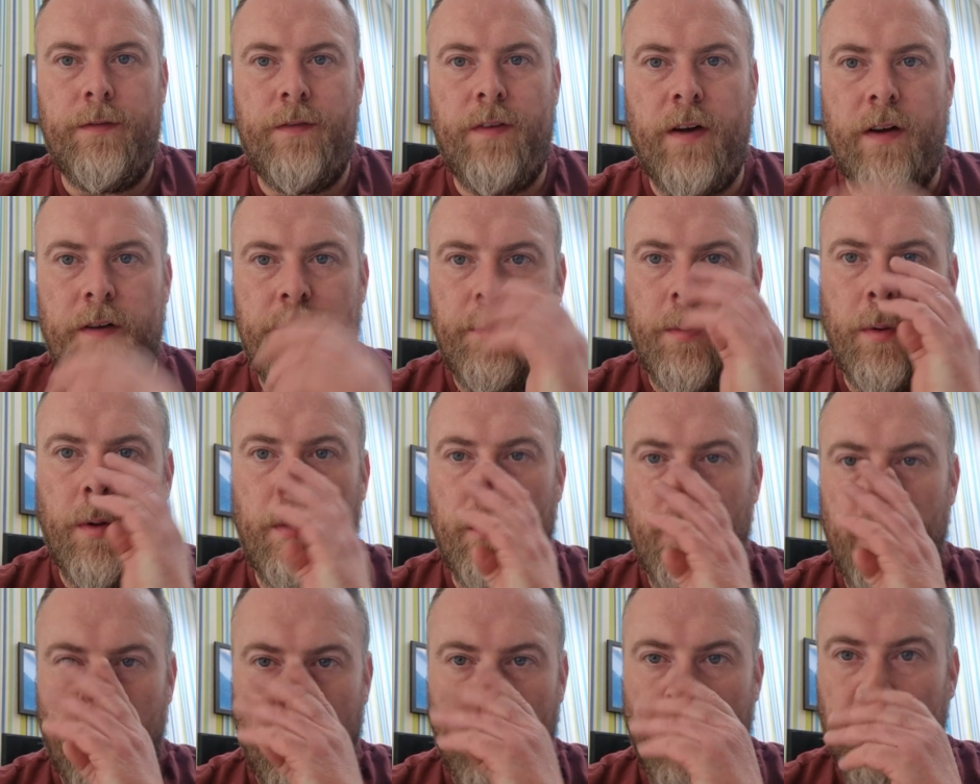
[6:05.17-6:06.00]

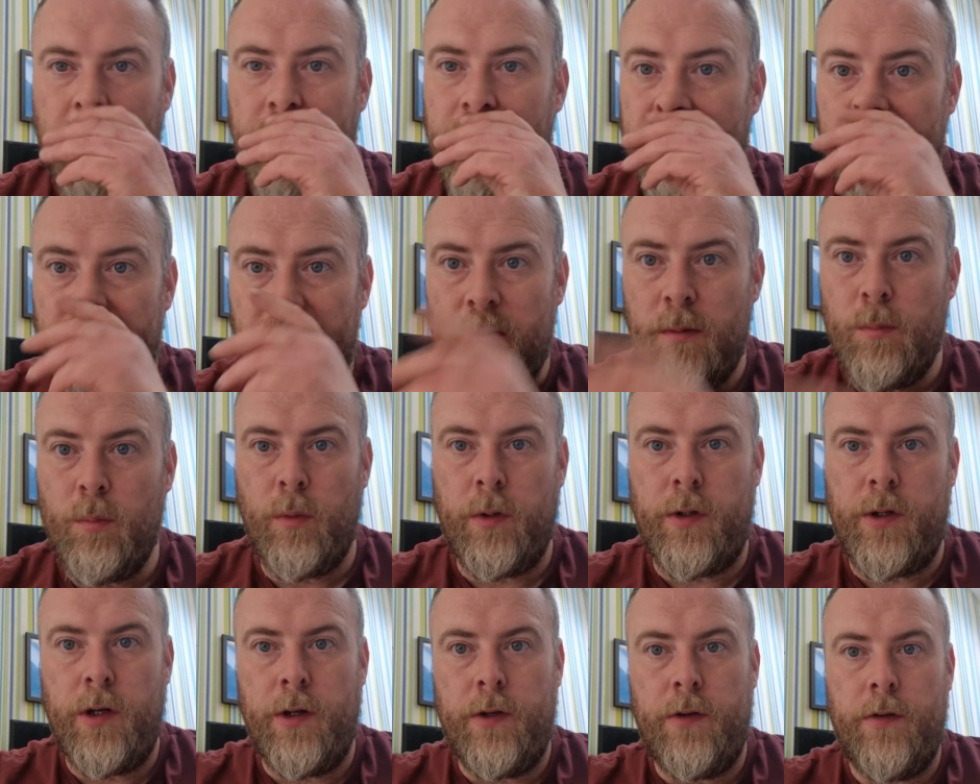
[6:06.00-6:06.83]
5.1,
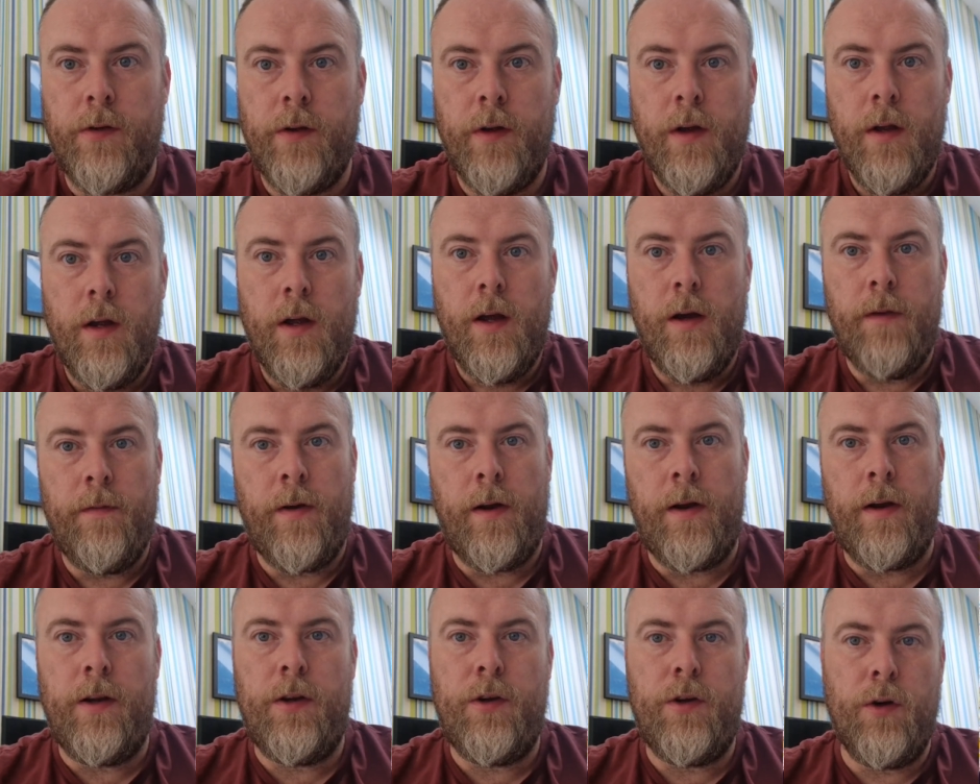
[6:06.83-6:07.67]
which is a
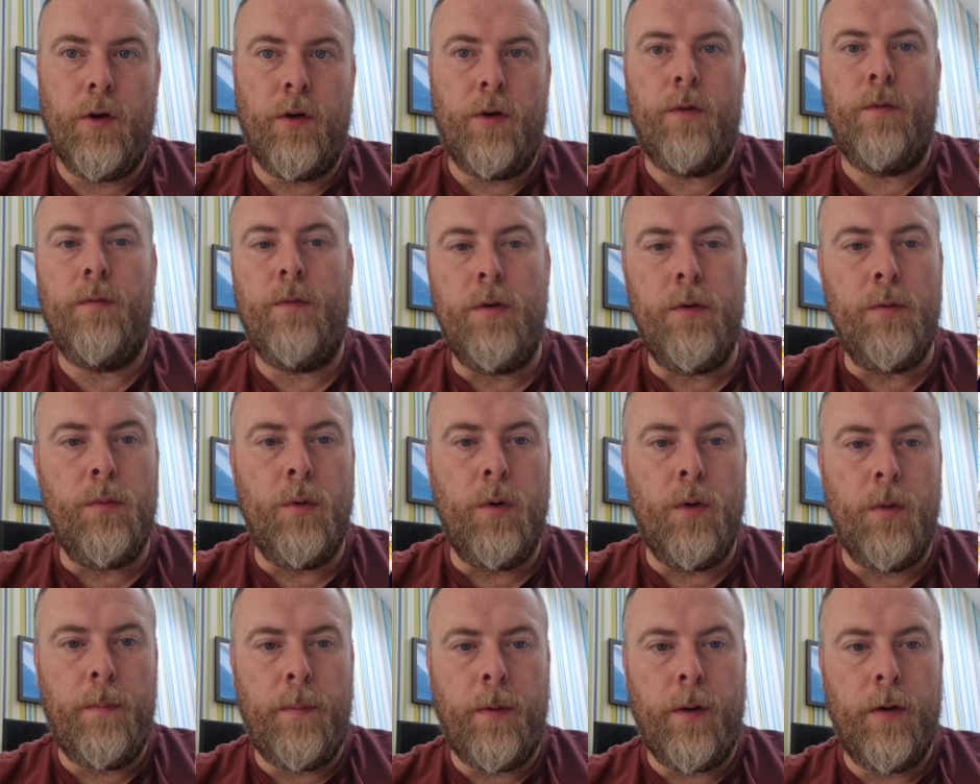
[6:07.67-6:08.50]
very short
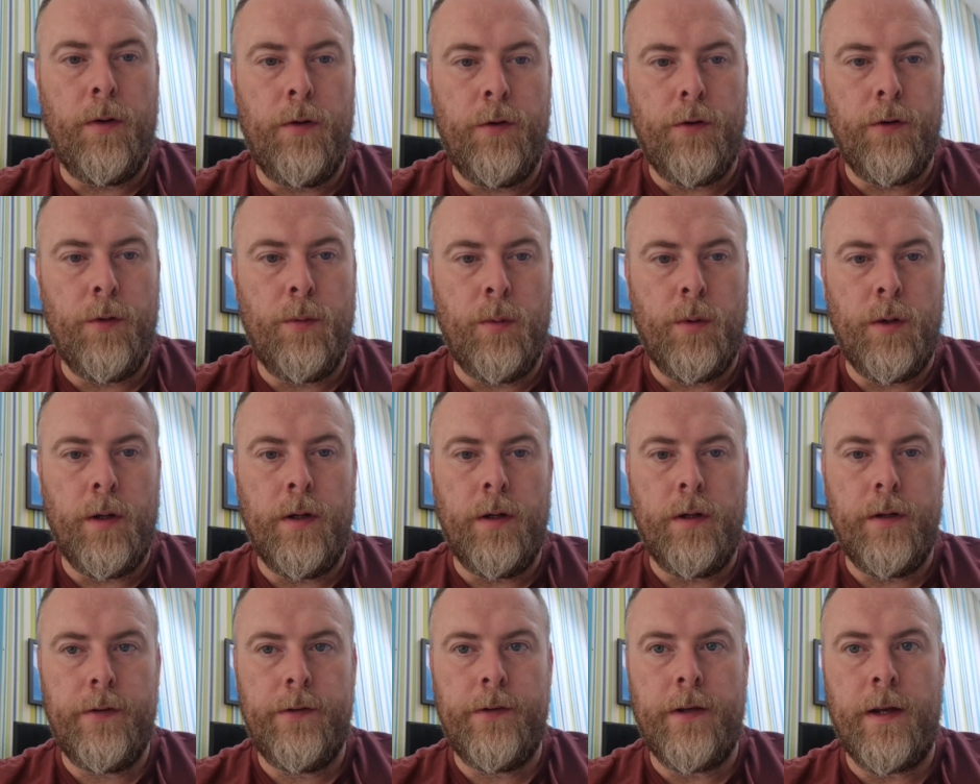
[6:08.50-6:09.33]
route up
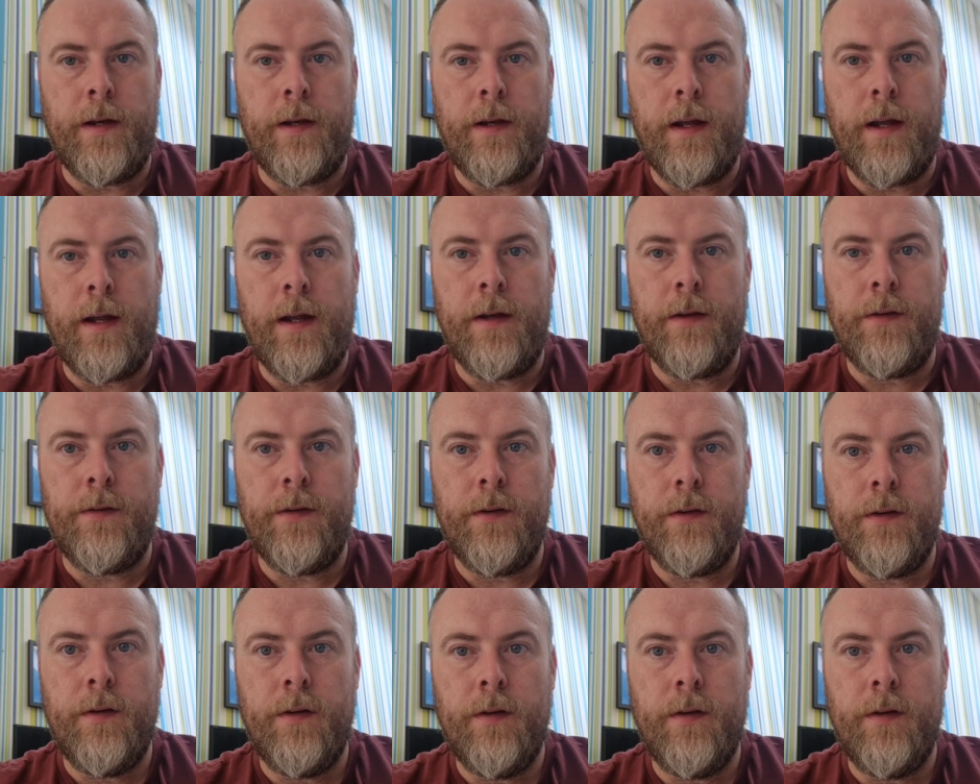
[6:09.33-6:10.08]
onto Sandy Haze.